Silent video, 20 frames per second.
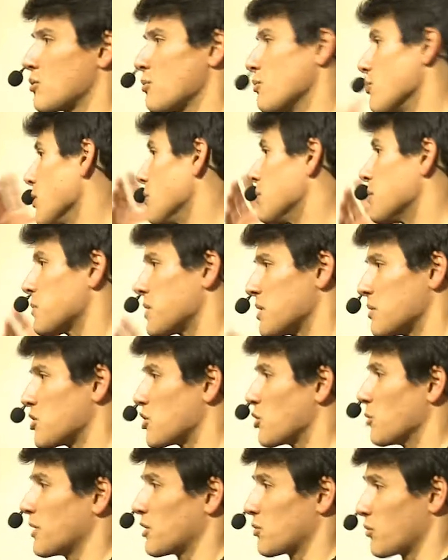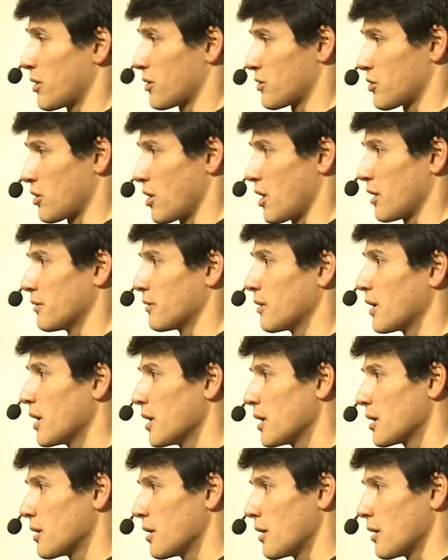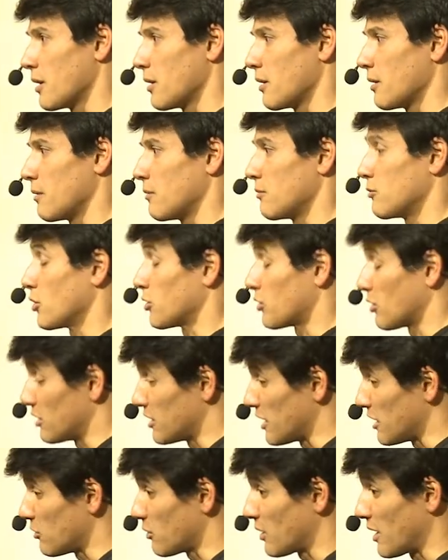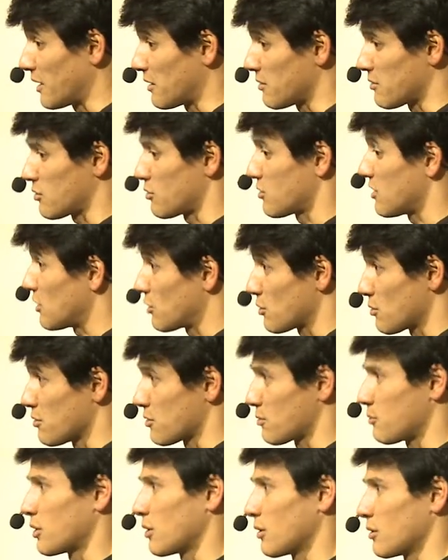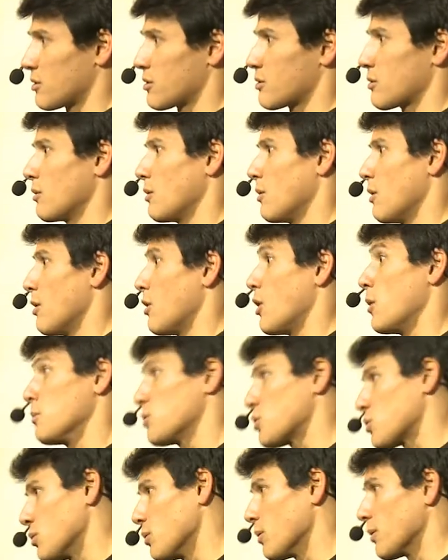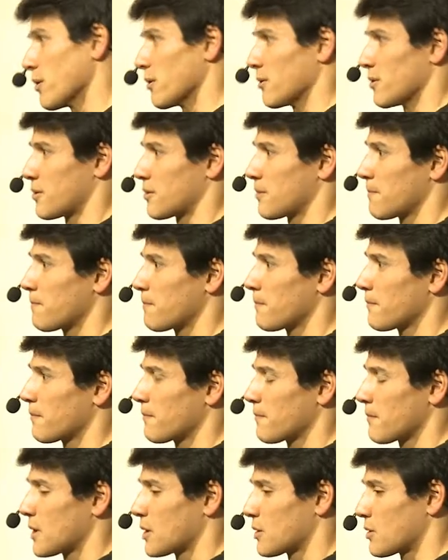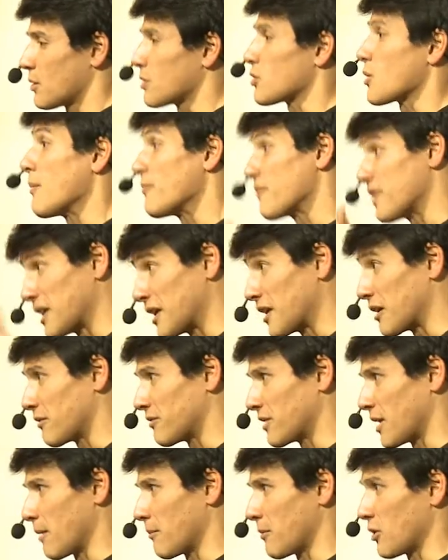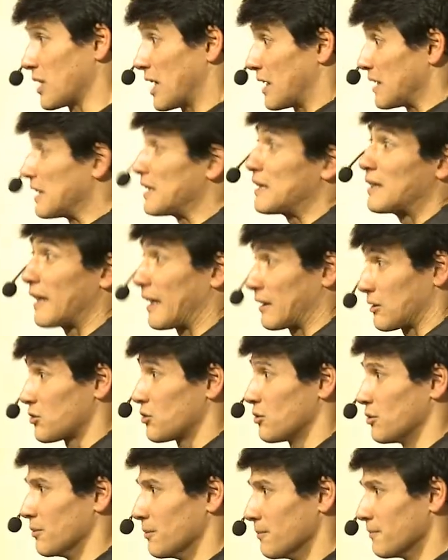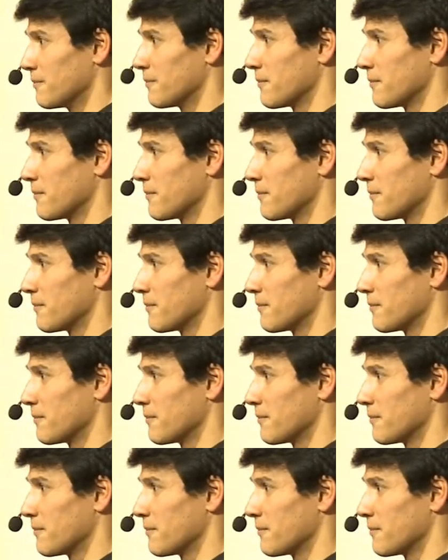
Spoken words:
the problems in geometry, and so on. Not only educators, teachers, but also homeschoolers. So I'm thinking of them, and I need that too.